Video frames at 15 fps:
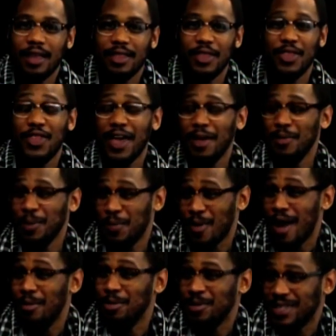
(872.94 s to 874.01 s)
they would
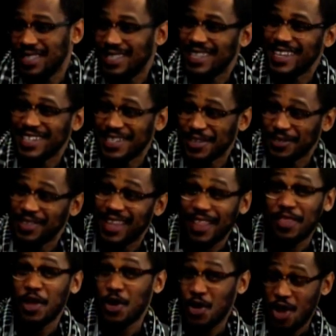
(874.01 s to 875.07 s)
probably say
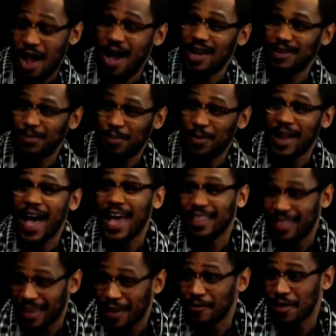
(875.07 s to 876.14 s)
that they're not, but I
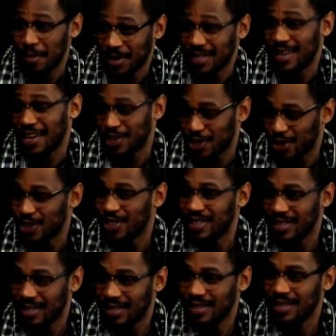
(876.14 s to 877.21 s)
think of them as
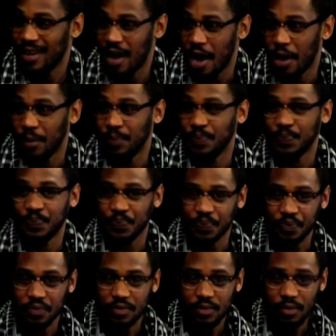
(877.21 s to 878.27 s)
dancers. Okay. Um,
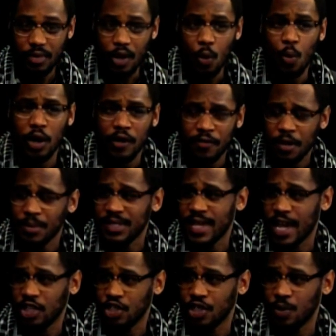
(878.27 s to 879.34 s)
one of them is
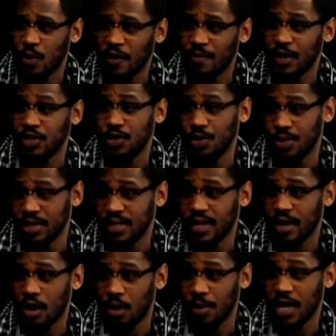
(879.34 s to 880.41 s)
actually one of my students
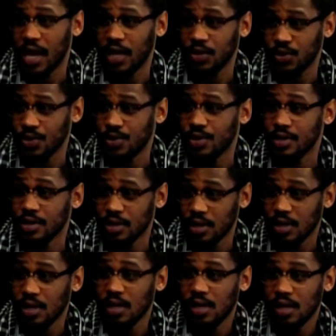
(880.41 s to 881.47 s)
at Albany High School. Mm
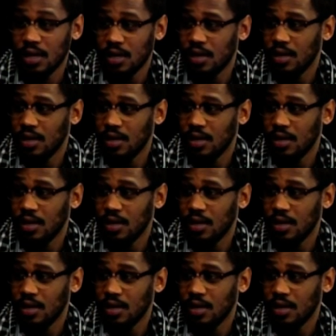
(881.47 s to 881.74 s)
-hmm. And one of